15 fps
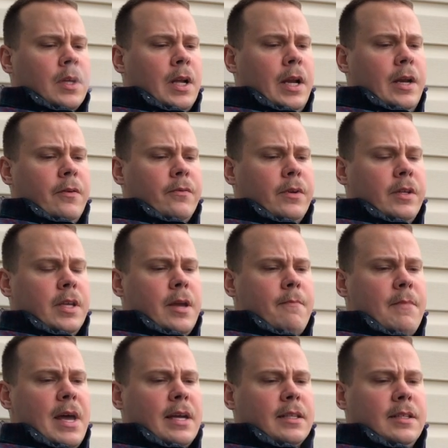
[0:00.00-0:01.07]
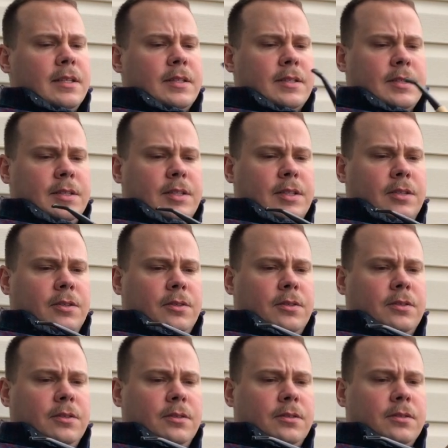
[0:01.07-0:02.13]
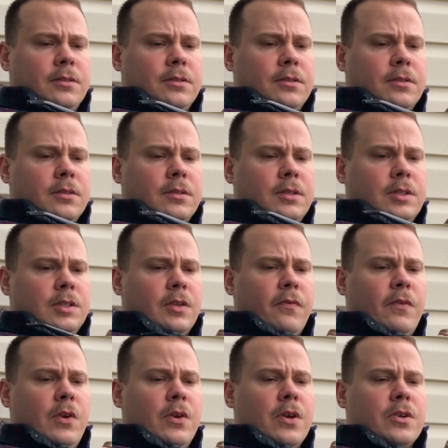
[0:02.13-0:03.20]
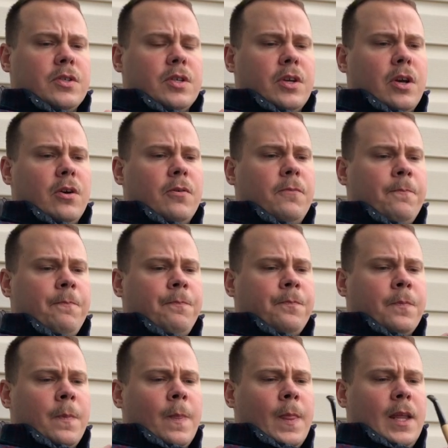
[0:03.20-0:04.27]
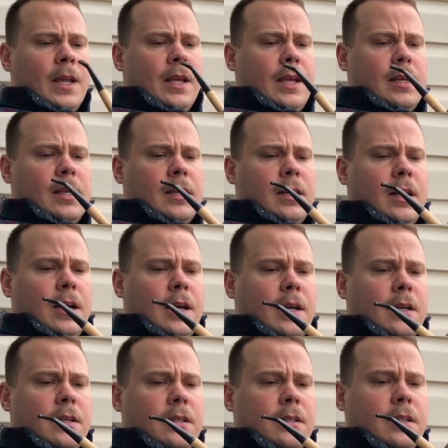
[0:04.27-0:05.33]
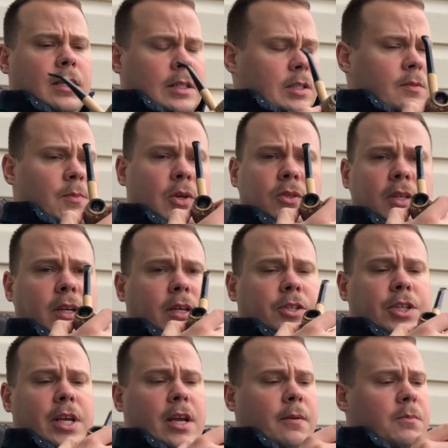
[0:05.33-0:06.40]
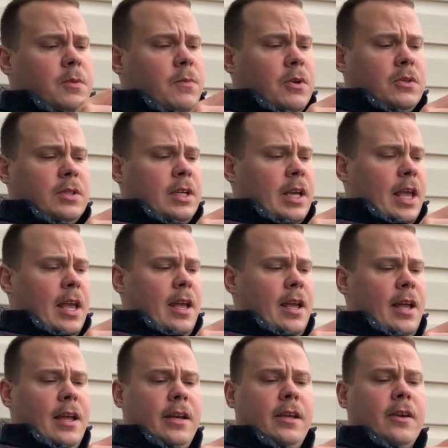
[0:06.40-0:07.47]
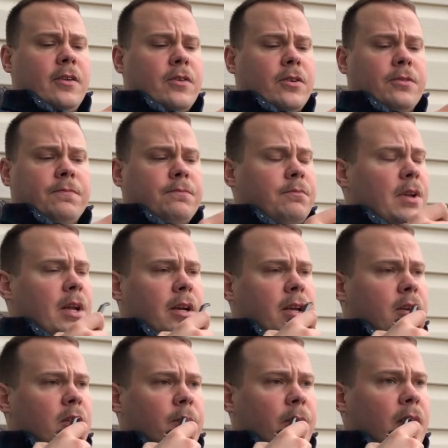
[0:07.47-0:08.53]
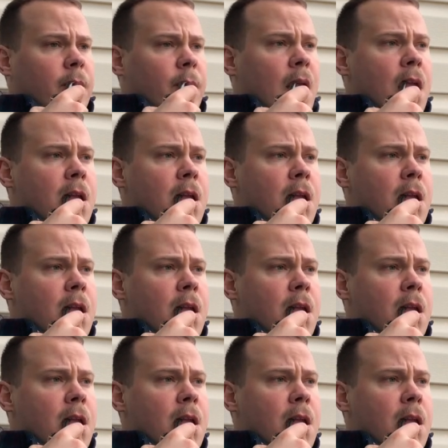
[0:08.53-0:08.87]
I didn't really come back to this until maybe a few years ago, and it smokes like a champ. Smokes like any other pipe.